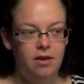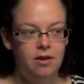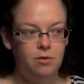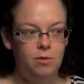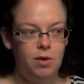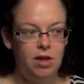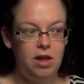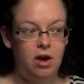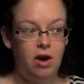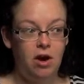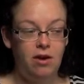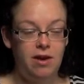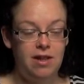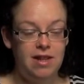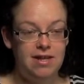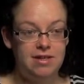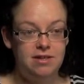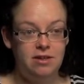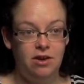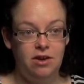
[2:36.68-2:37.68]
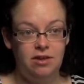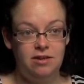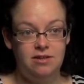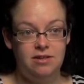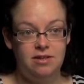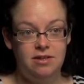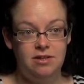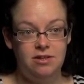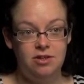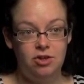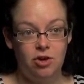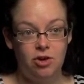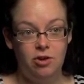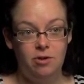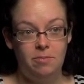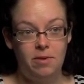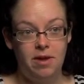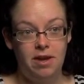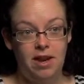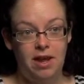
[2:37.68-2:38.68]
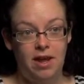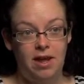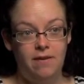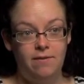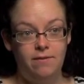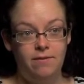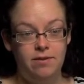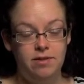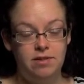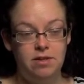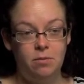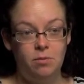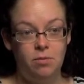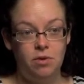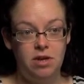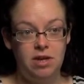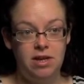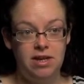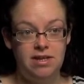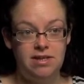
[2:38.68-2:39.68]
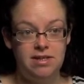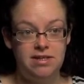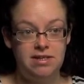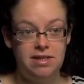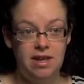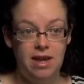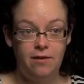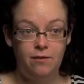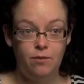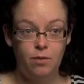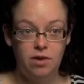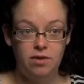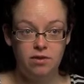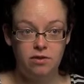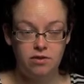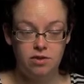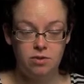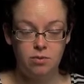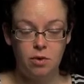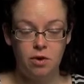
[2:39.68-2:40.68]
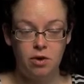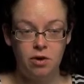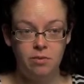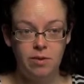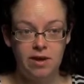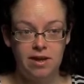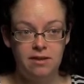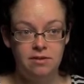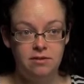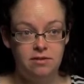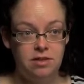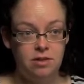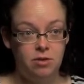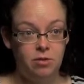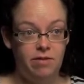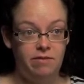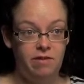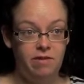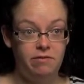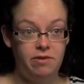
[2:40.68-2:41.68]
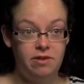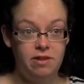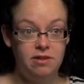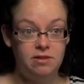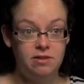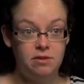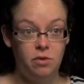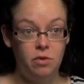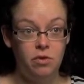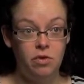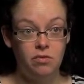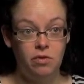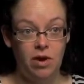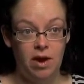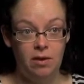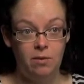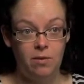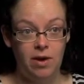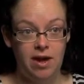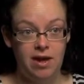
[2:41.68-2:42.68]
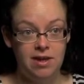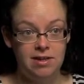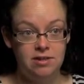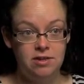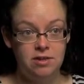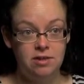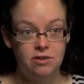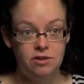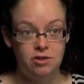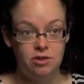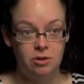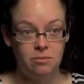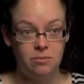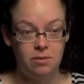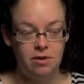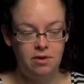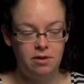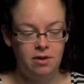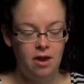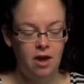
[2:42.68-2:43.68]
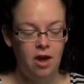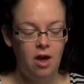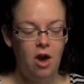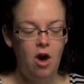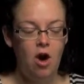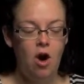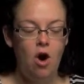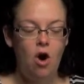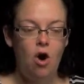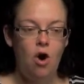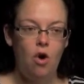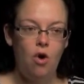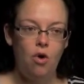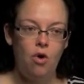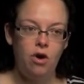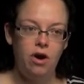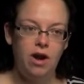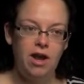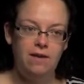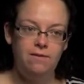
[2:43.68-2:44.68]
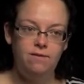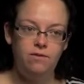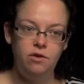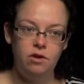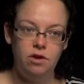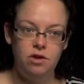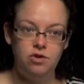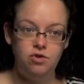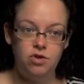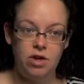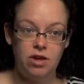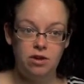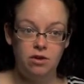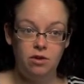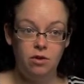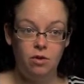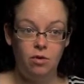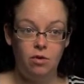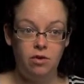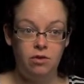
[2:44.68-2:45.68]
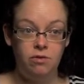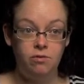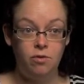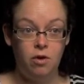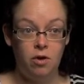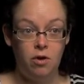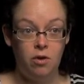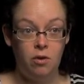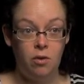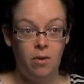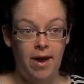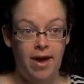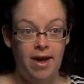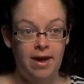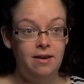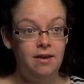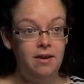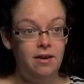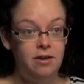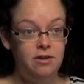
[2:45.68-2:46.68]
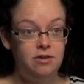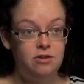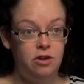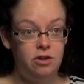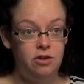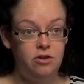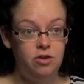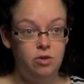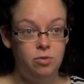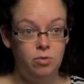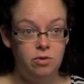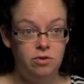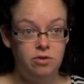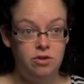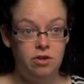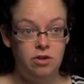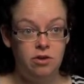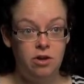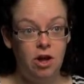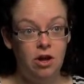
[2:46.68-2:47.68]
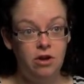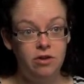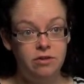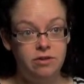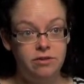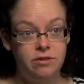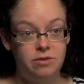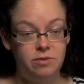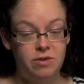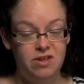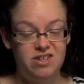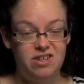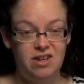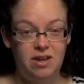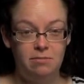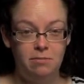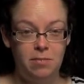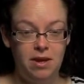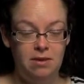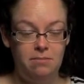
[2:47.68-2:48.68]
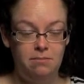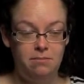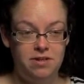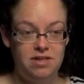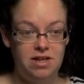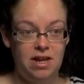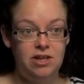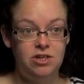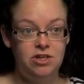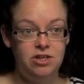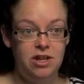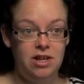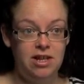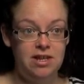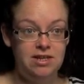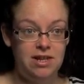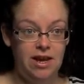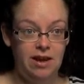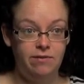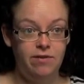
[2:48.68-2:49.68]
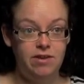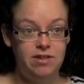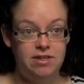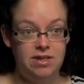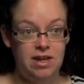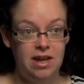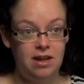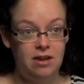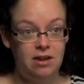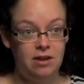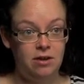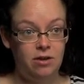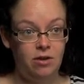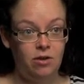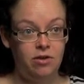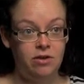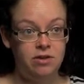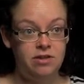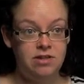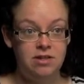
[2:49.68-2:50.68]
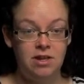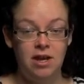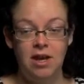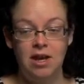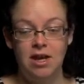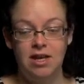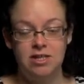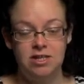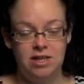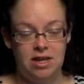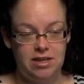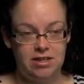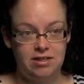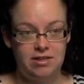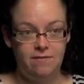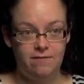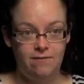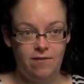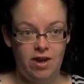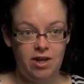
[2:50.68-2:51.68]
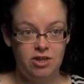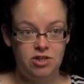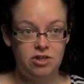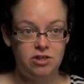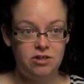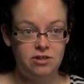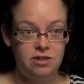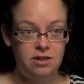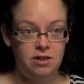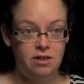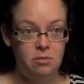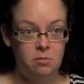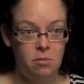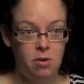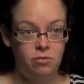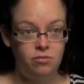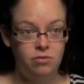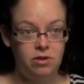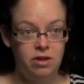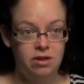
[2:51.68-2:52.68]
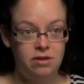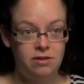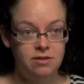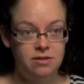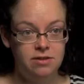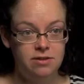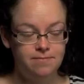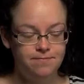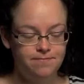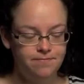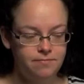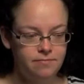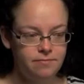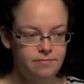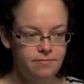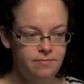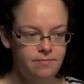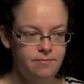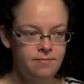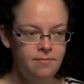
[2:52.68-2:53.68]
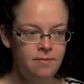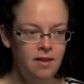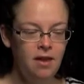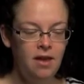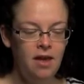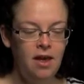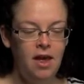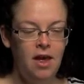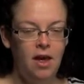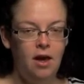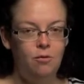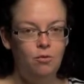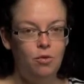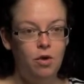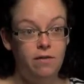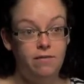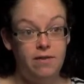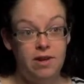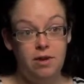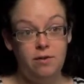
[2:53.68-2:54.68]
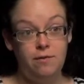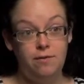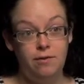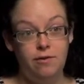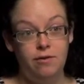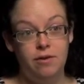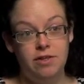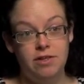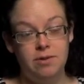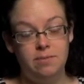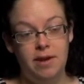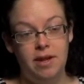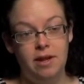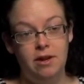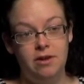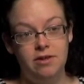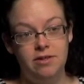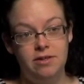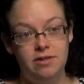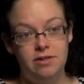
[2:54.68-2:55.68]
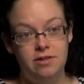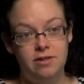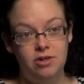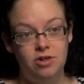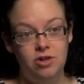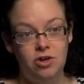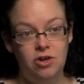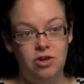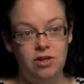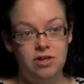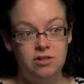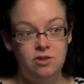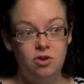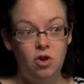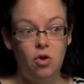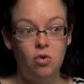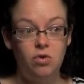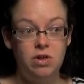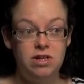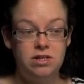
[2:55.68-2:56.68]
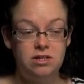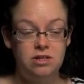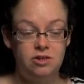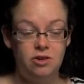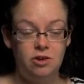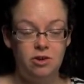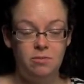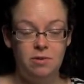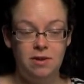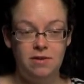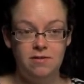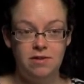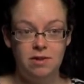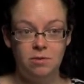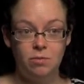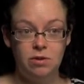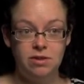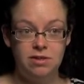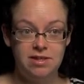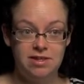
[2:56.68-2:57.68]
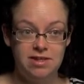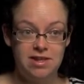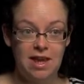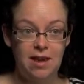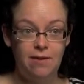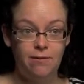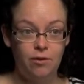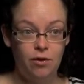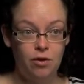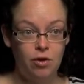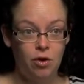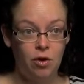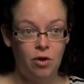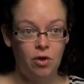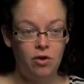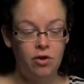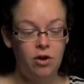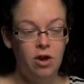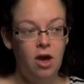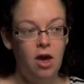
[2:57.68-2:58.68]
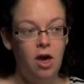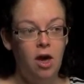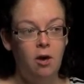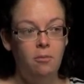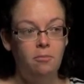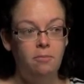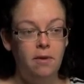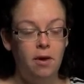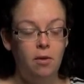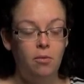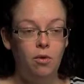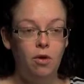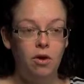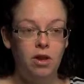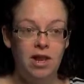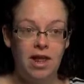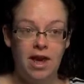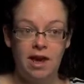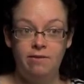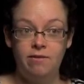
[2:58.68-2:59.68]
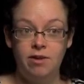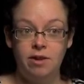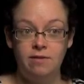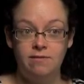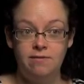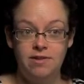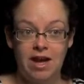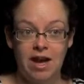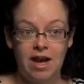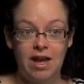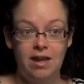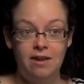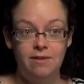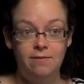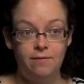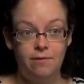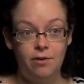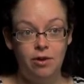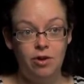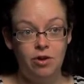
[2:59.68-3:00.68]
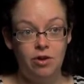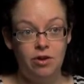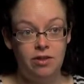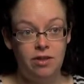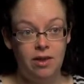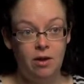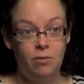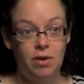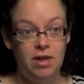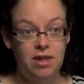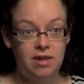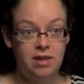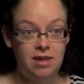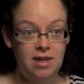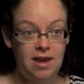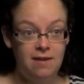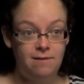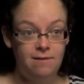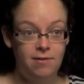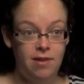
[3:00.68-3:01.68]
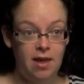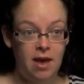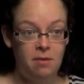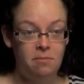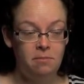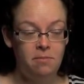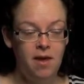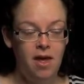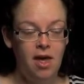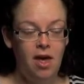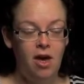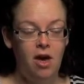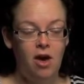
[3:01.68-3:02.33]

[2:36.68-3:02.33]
Now we carry this out to determine if someone is safe with their swallowing, so if everything's going the right way into their stomach, or if food and drink are going the wrong way down towards their lungs, which can be potentially devastating and cause chest infections and pneumonias. And what a video fluoroscopy allows us to do is not only determine if someone's safe or not, but what level of diet and fluid that we can give them.